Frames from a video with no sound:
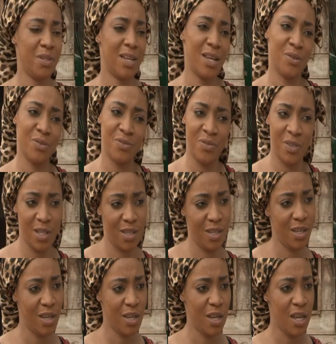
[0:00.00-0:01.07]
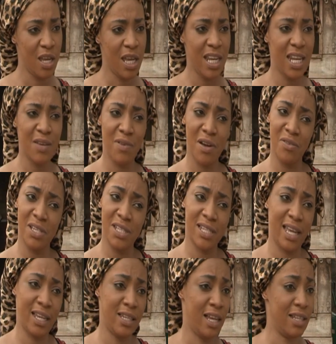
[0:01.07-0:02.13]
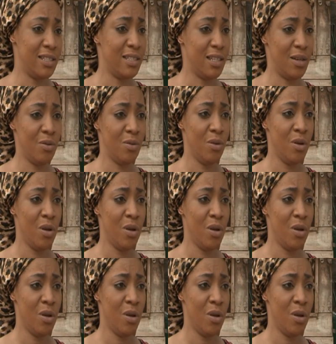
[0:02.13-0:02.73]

Brother Levi, you never reach like that now.